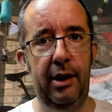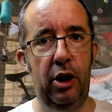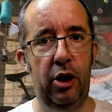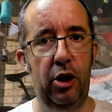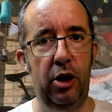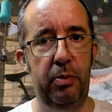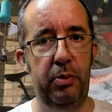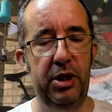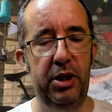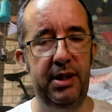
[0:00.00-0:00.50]

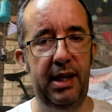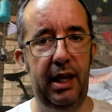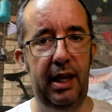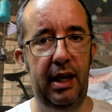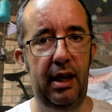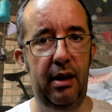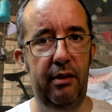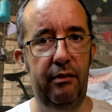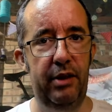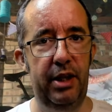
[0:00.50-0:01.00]
on a
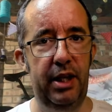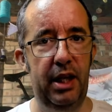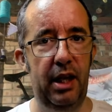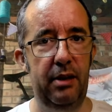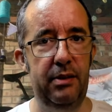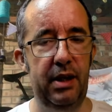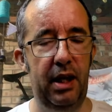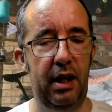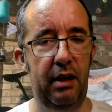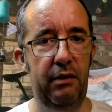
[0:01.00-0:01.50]
particular video
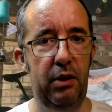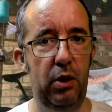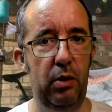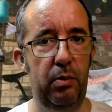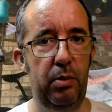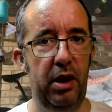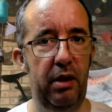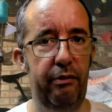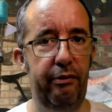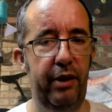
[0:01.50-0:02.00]
to give you a
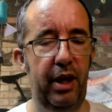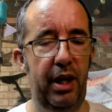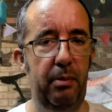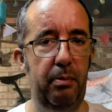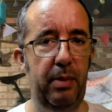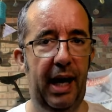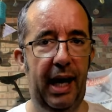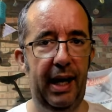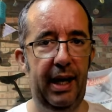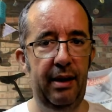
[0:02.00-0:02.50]
bit of
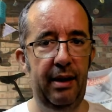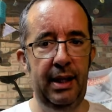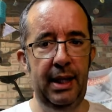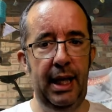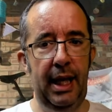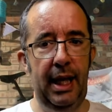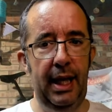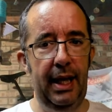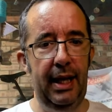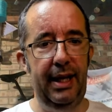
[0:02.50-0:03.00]
feedback.
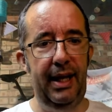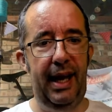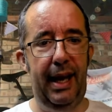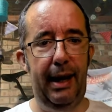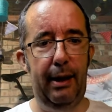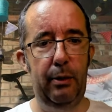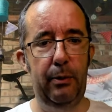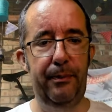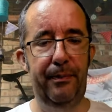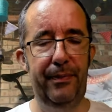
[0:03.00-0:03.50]

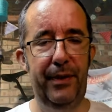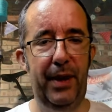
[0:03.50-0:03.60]
Now,